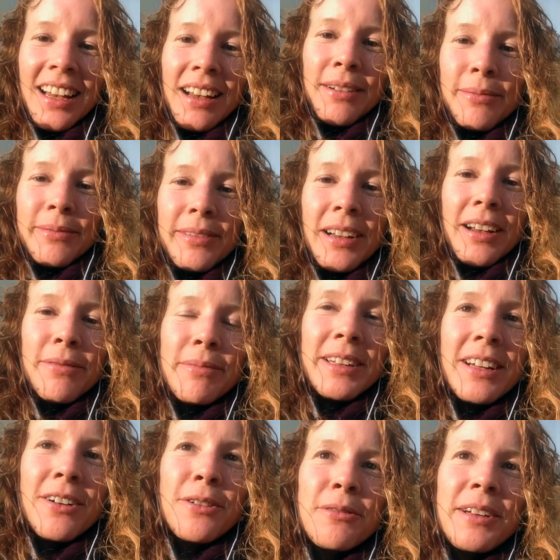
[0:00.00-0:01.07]
Um, I've
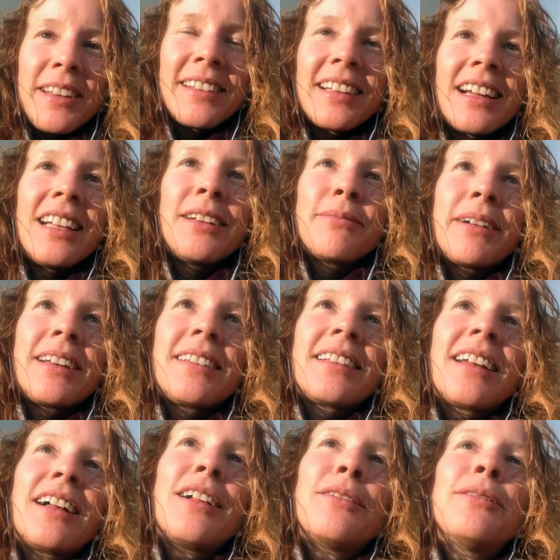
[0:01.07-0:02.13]
been always telling
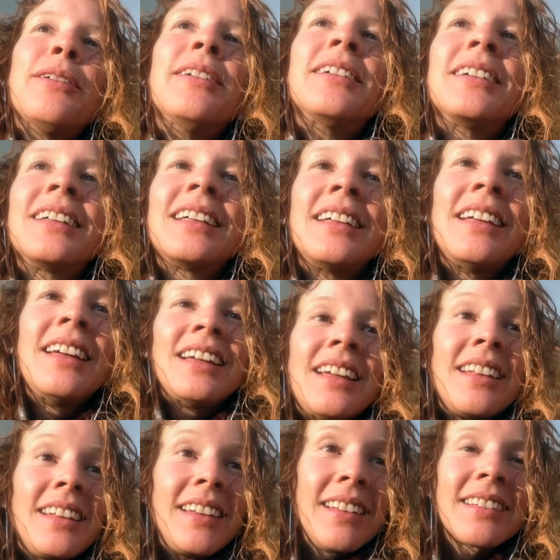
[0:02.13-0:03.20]
myself,
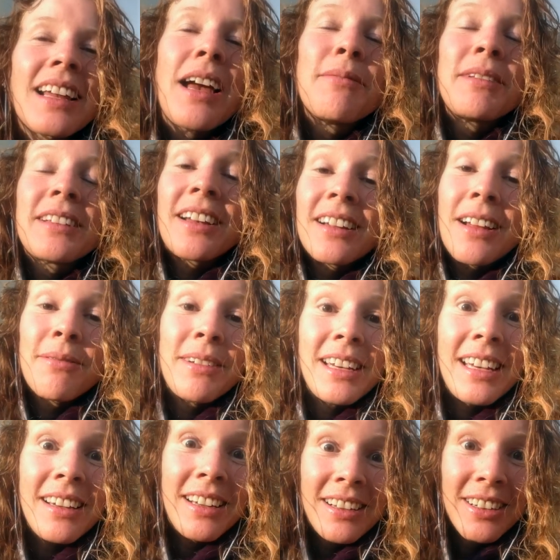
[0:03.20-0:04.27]
this time is gonna
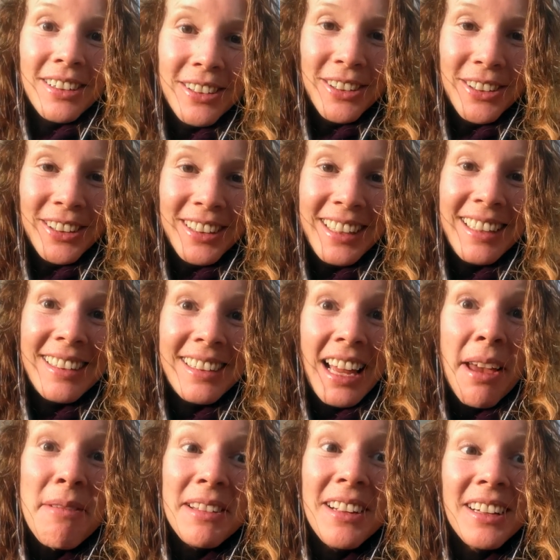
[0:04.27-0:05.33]
be good, this
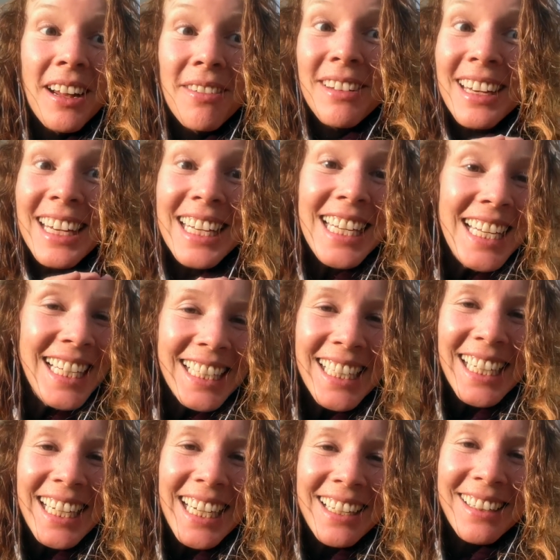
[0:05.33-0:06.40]
time is gonna be
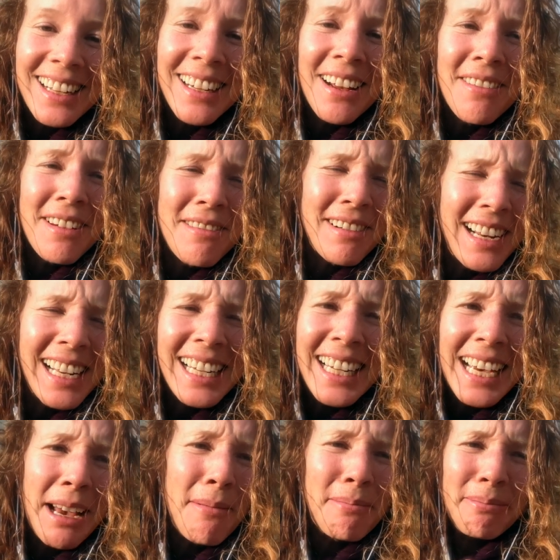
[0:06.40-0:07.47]
easy, it's gonna be
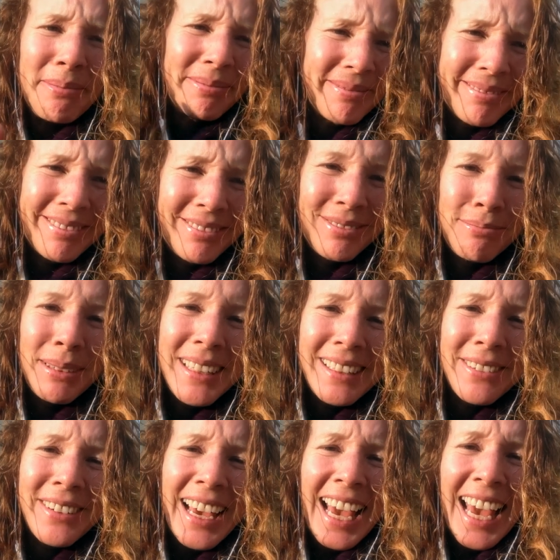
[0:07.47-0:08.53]
really a piece
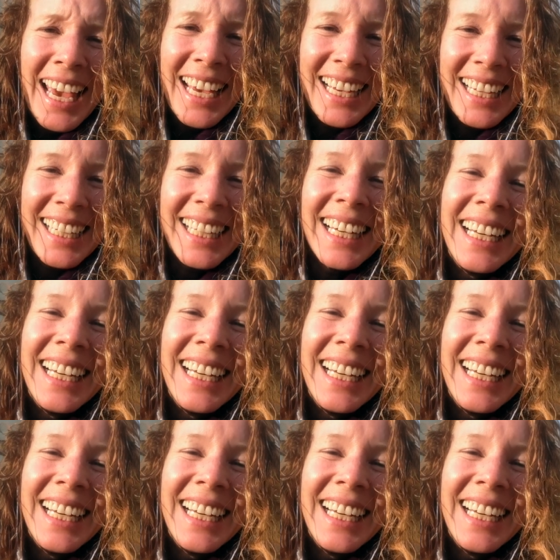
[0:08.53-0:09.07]
of cake.